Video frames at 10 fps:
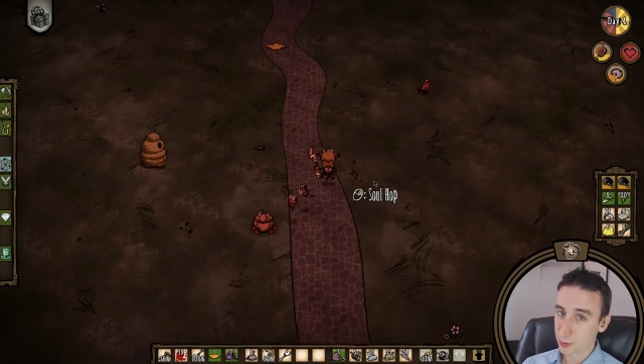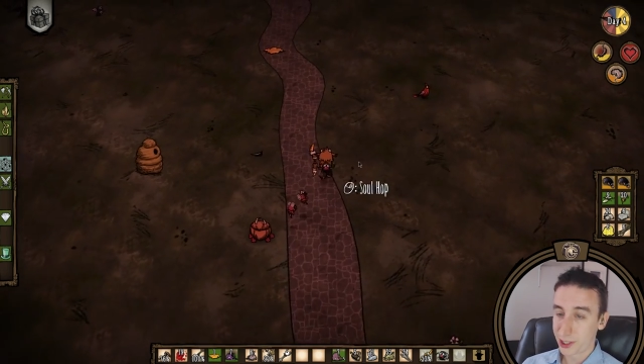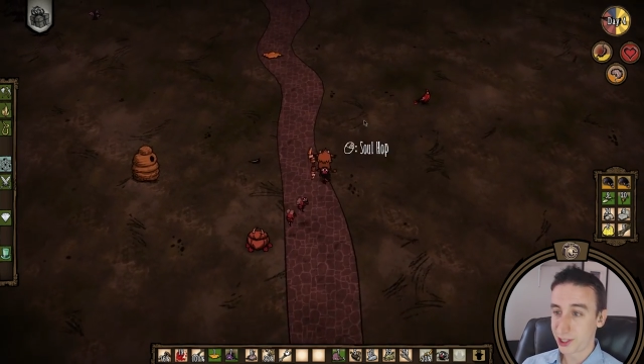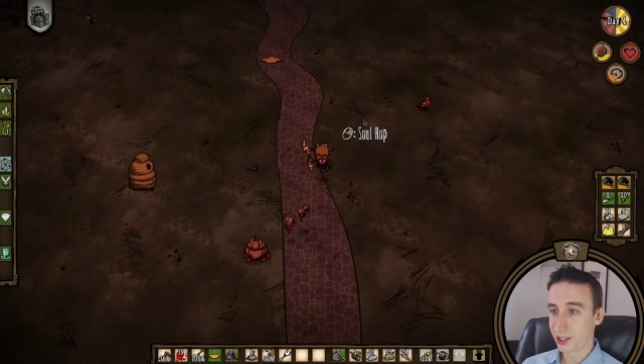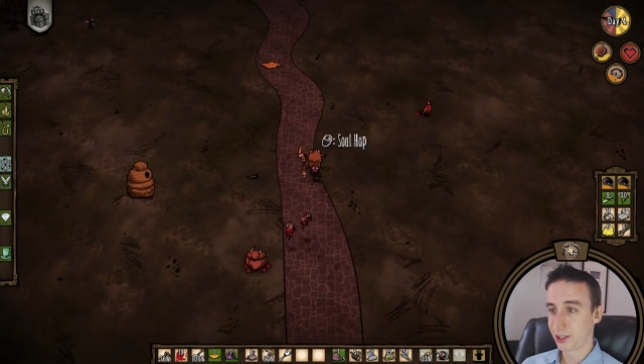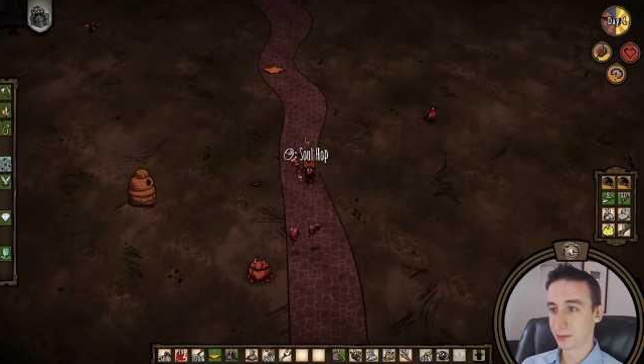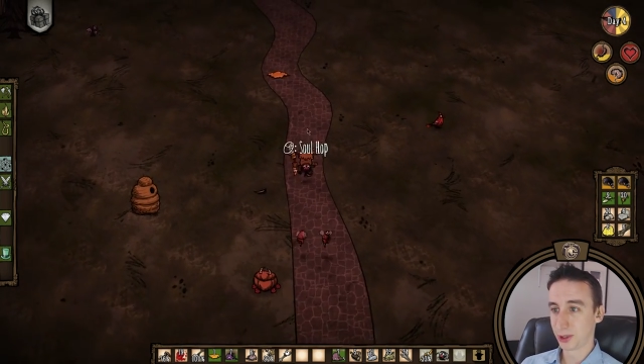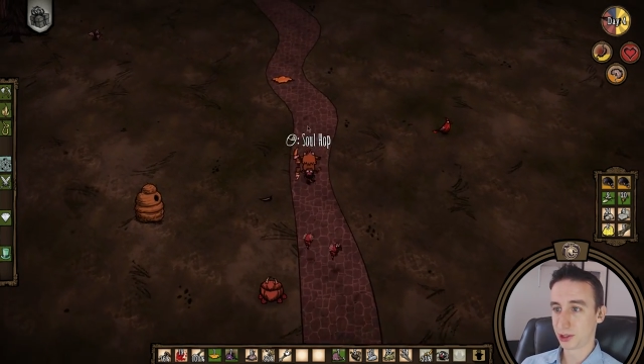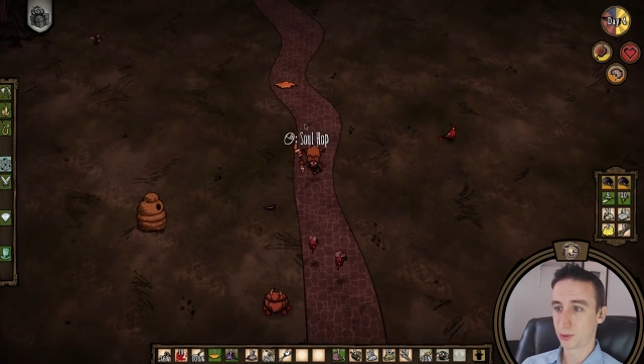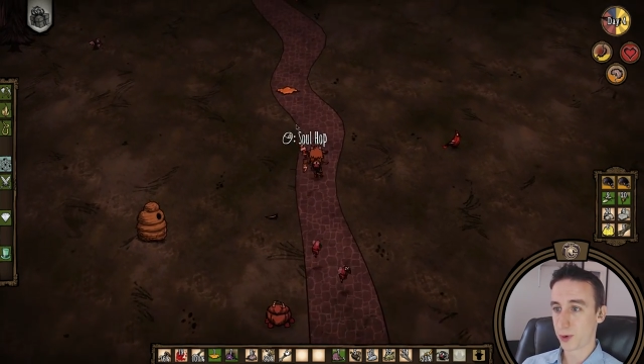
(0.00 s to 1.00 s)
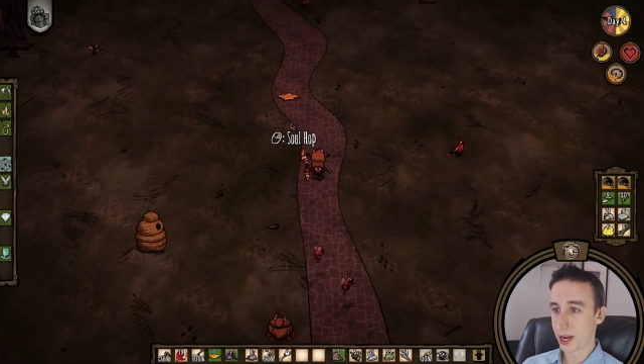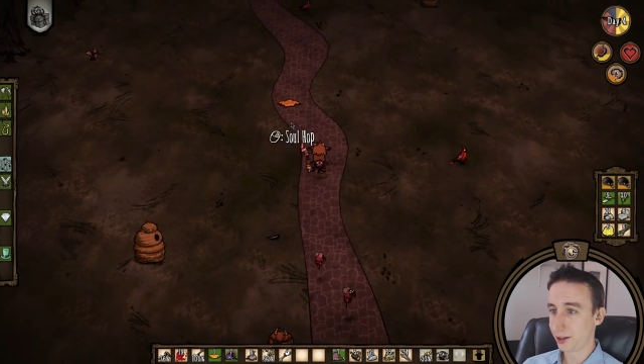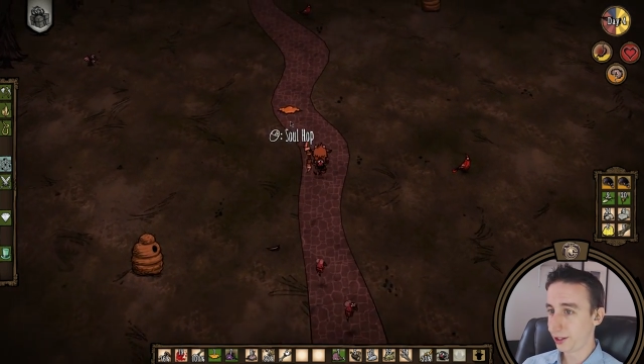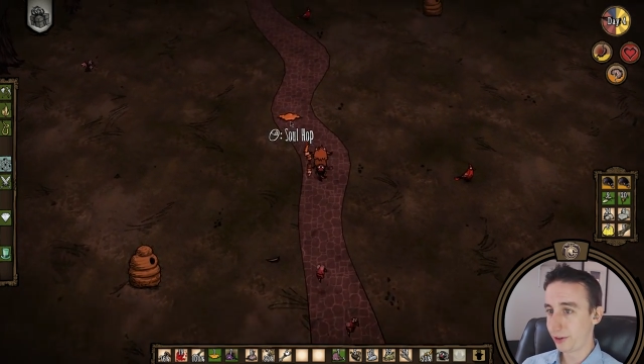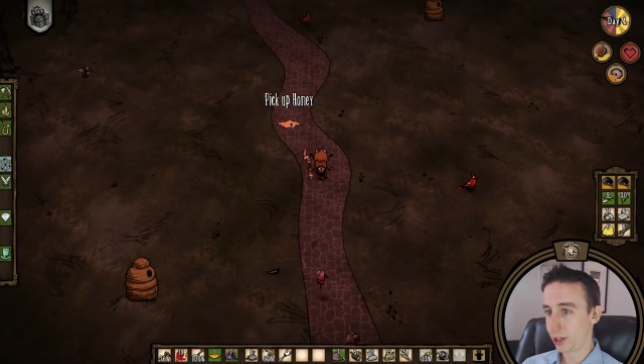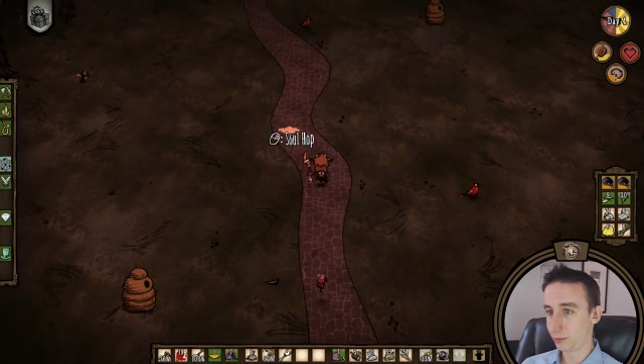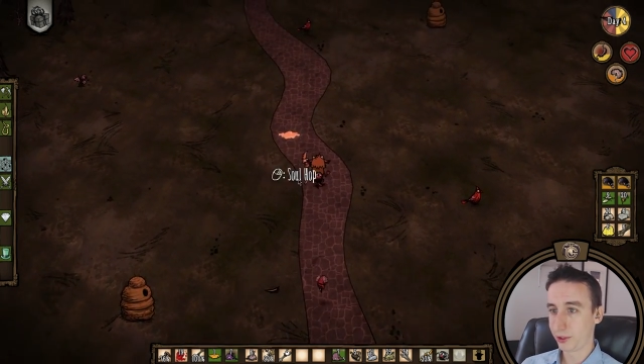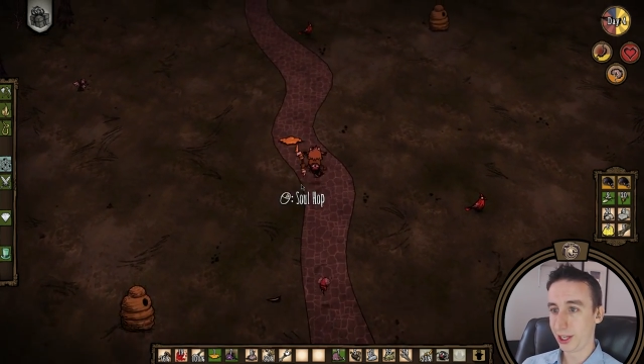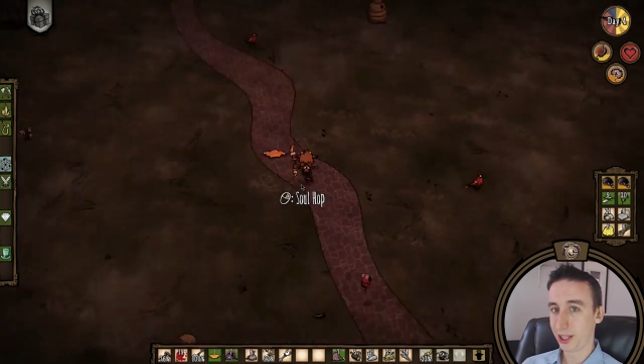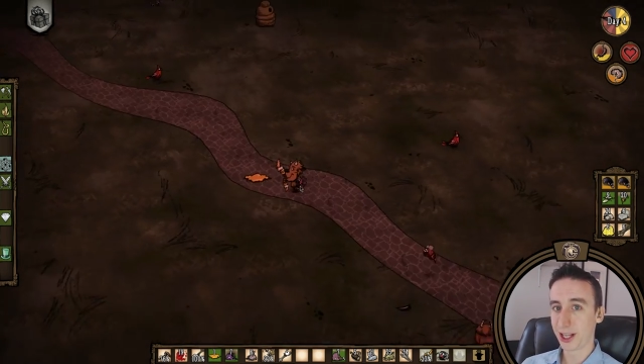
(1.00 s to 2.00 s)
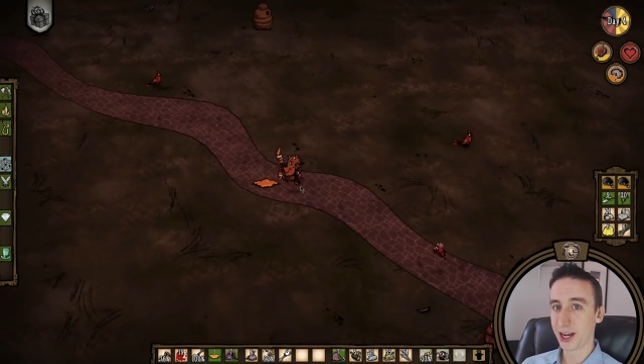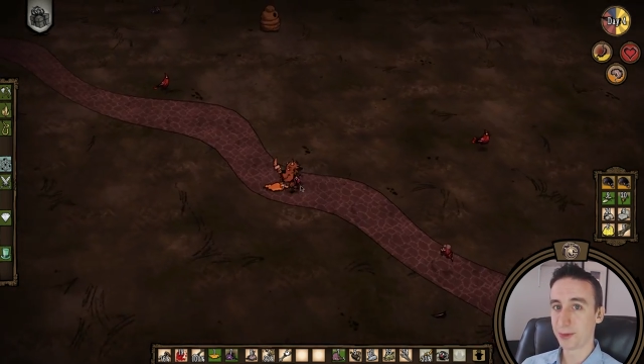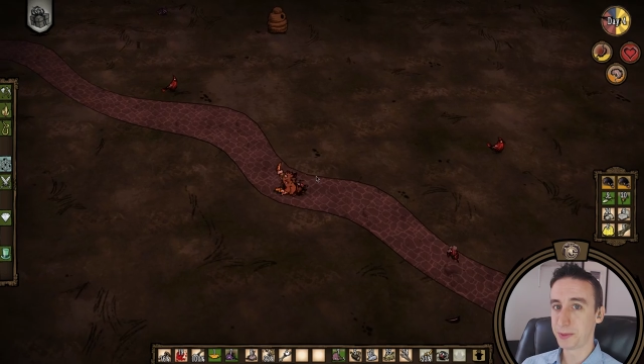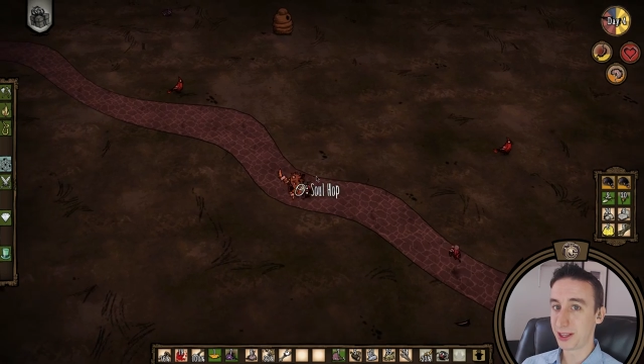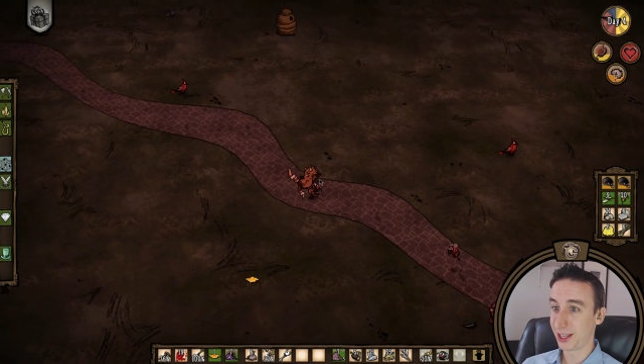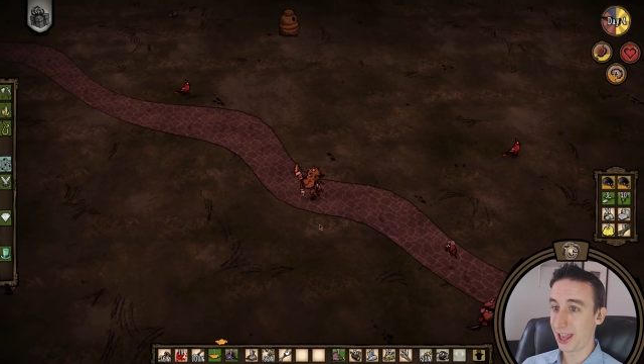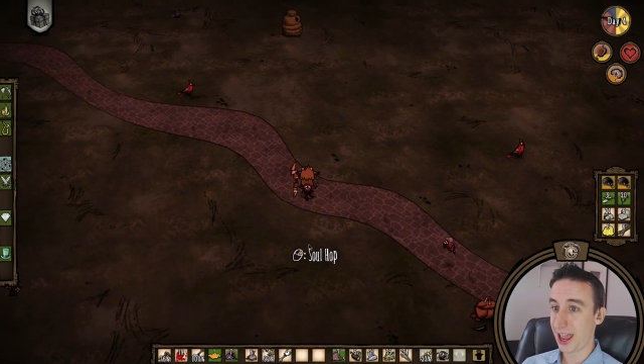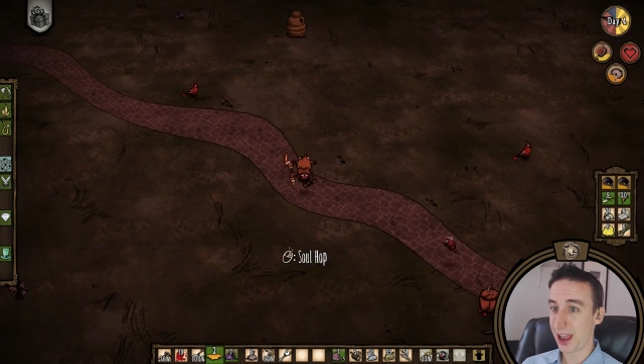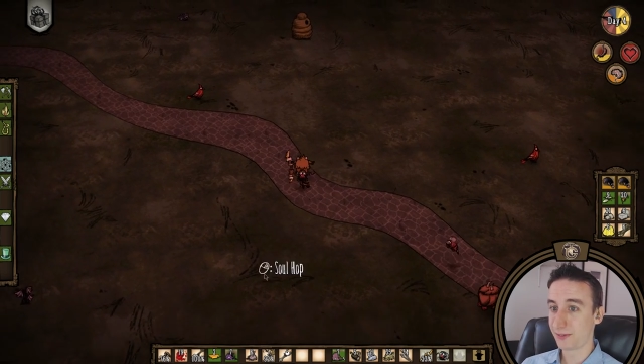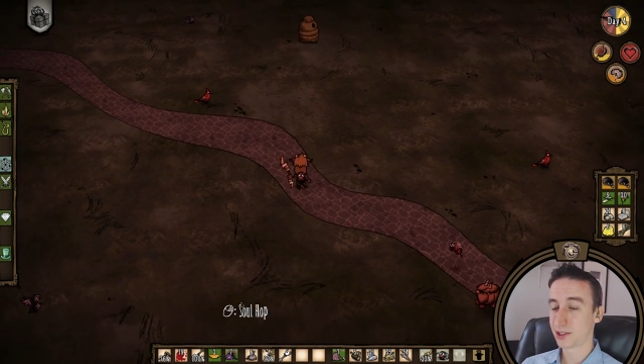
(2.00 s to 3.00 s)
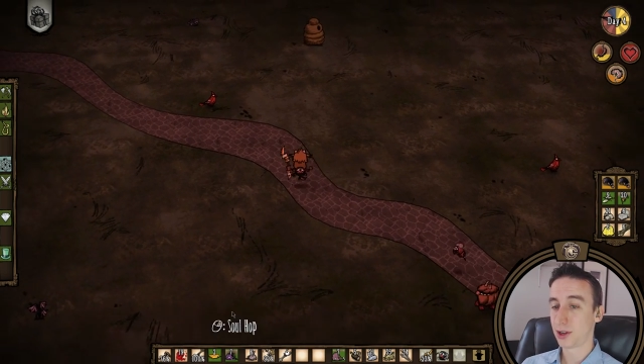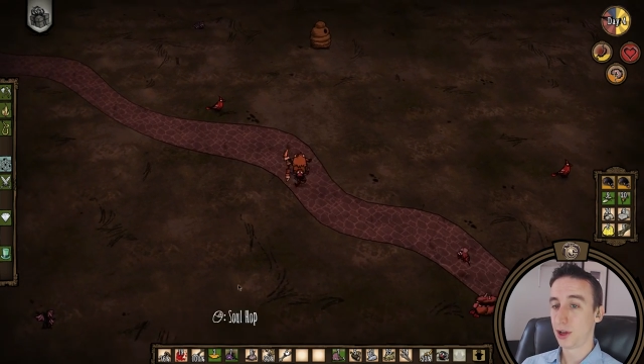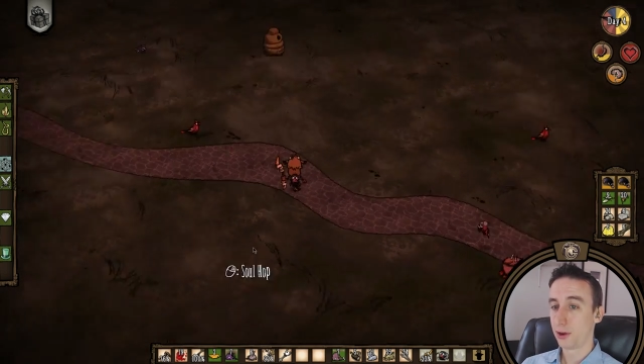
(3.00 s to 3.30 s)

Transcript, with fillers: which is the most readily available healing item in the caves,